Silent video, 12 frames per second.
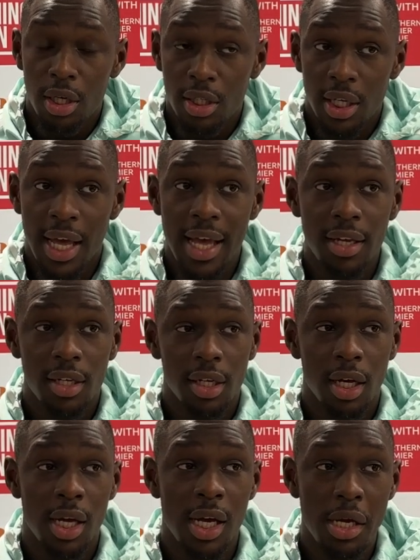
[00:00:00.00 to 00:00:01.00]
Yeah,
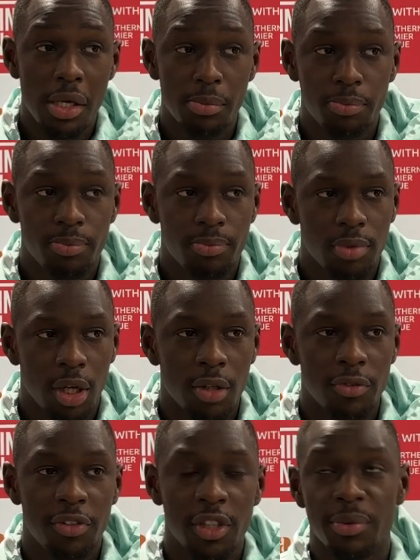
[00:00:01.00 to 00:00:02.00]

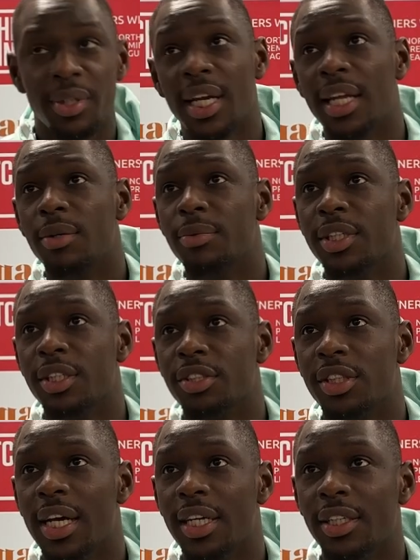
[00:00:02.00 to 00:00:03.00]
hopefully we get the win on
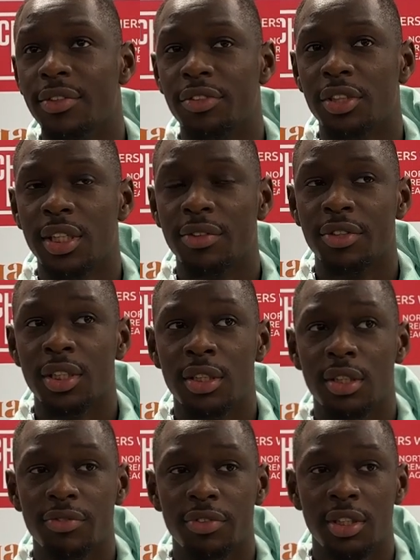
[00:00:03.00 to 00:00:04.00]
Saturday. Obviously, I've
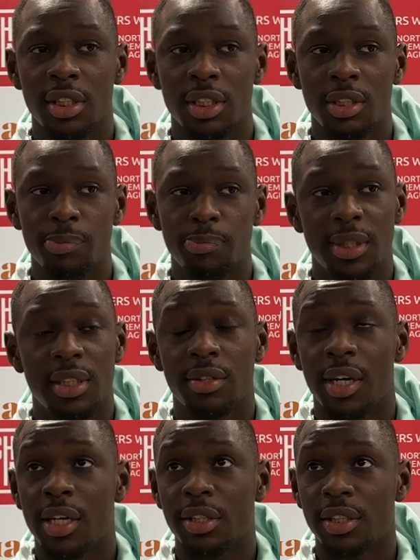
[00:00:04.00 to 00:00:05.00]
heard obviously there's a big
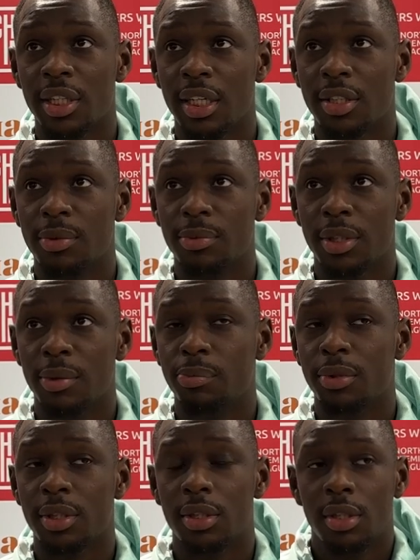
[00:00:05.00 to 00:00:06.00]
crowd in that coming on,
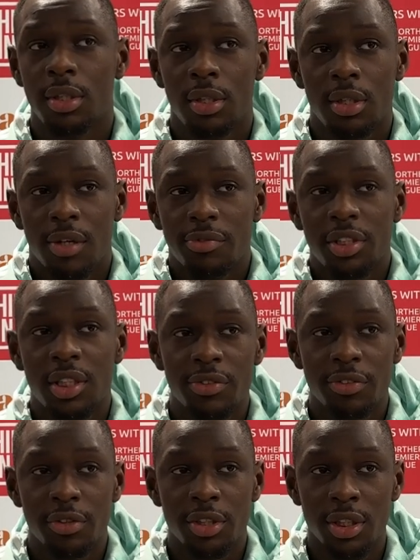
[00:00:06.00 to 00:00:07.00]
but obviously
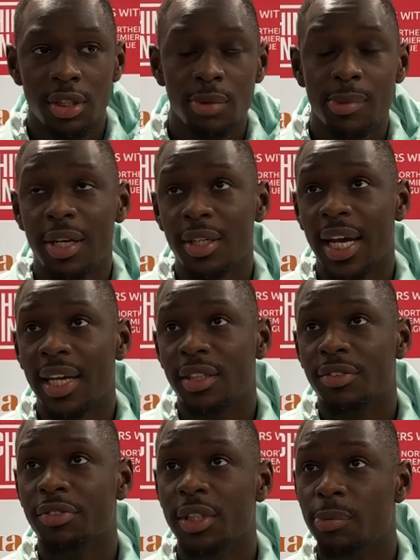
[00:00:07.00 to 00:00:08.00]
for us, it's about getting
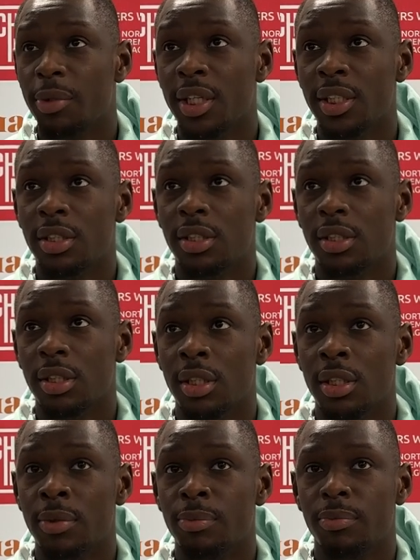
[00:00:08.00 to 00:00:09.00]
the 3 points.
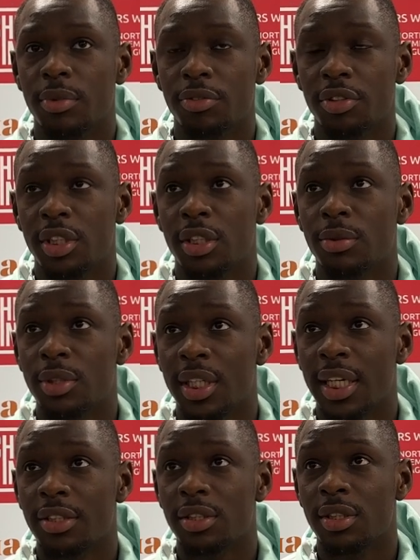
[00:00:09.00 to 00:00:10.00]
Obviously, you don't want to
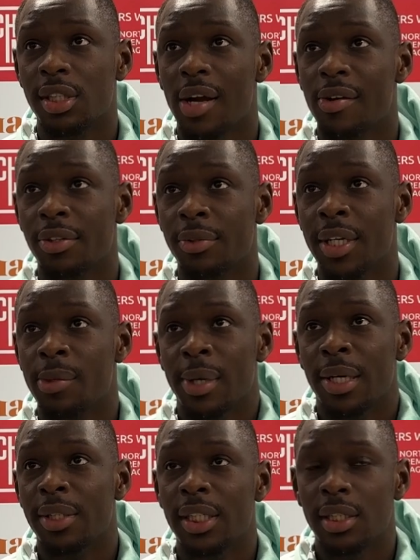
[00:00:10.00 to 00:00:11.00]
get too carried away
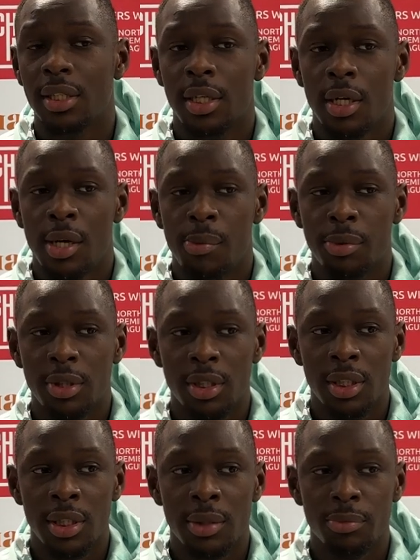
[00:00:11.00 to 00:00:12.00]
about it. But
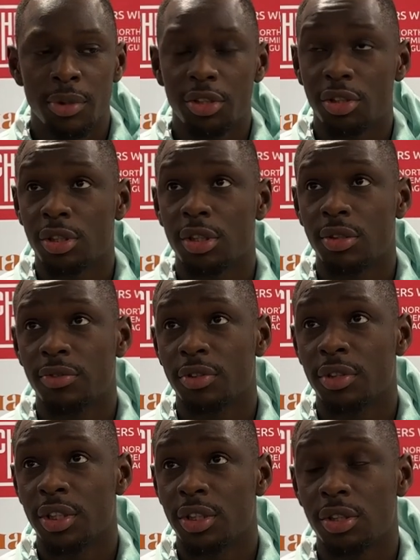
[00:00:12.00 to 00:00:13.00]
it's just
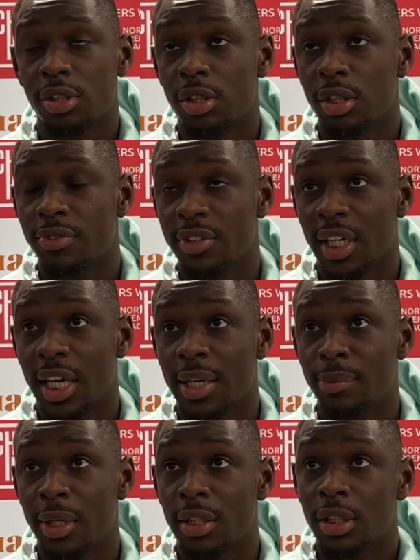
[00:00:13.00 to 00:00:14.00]
for us, it's just another
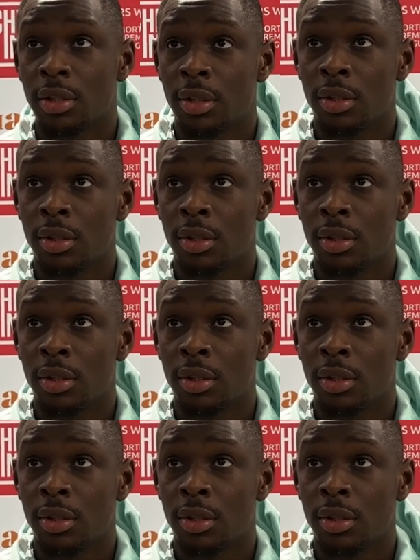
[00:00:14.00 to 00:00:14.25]
game now.